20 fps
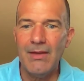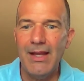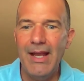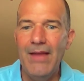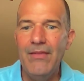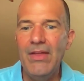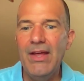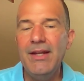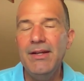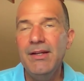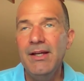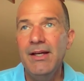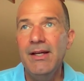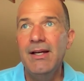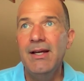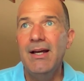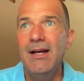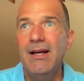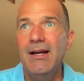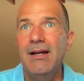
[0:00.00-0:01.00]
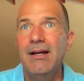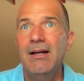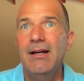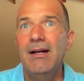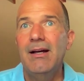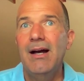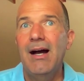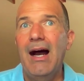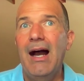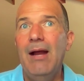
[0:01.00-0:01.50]
And then
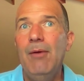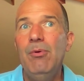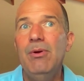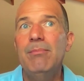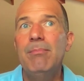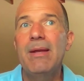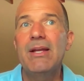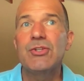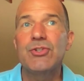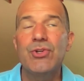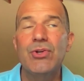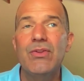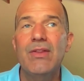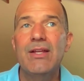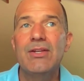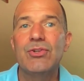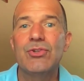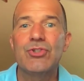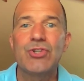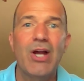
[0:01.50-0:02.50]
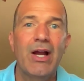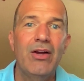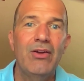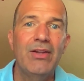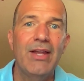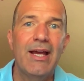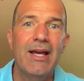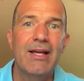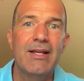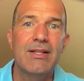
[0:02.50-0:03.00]
I would make sure that your child
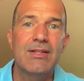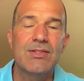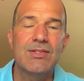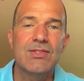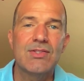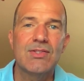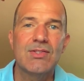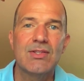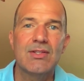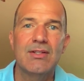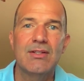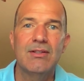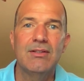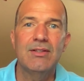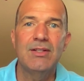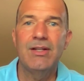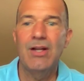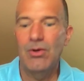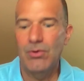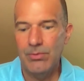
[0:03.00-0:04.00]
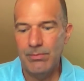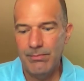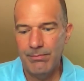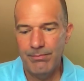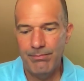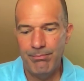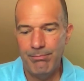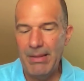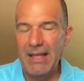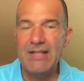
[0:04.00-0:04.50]
has, you know,
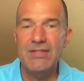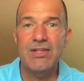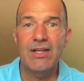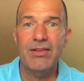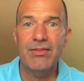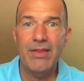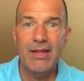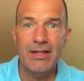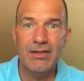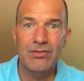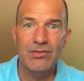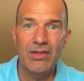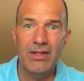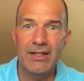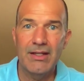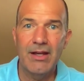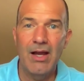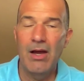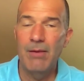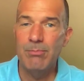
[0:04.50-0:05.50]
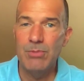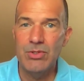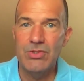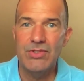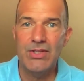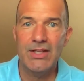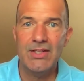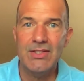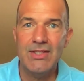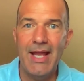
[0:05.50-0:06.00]
basic things like a
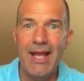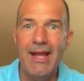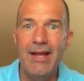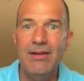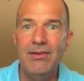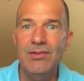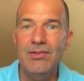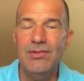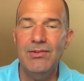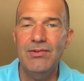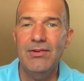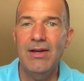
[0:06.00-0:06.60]
music stand.